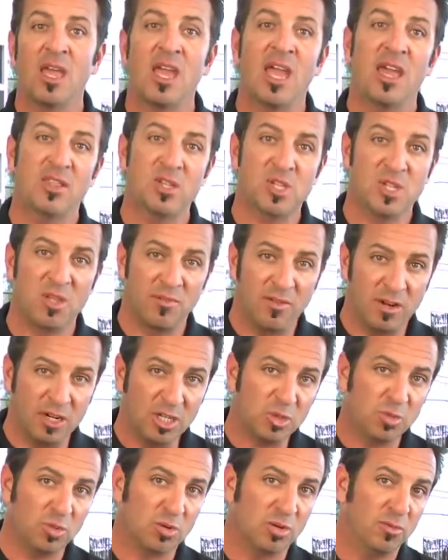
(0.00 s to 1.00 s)
and the severe
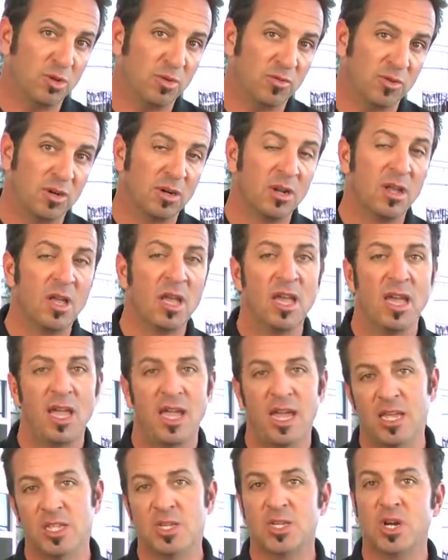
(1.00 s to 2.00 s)
swirl remover
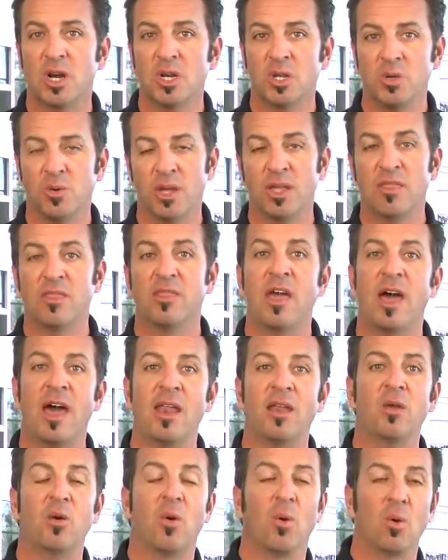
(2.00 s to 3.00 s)
and start doing that
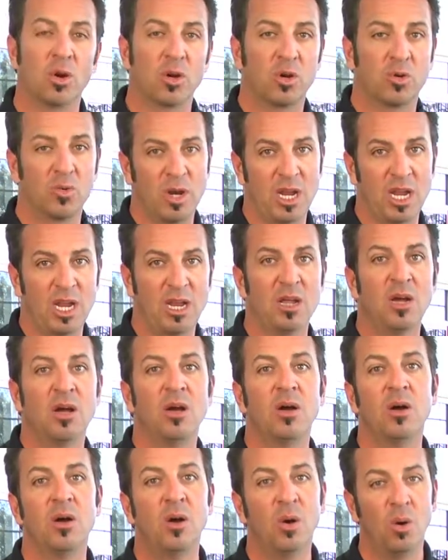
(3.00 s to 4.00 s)
green,
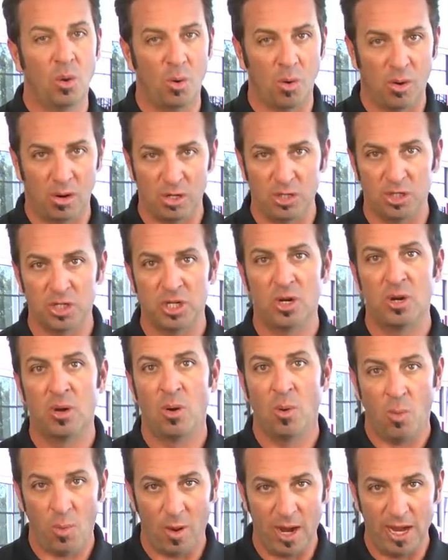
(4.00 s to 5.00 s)
orange,
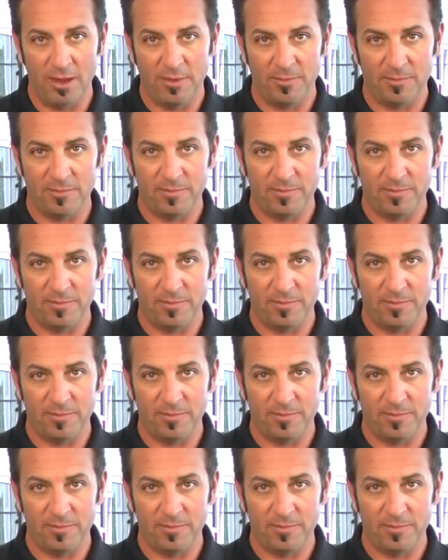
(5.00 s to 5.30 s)
white.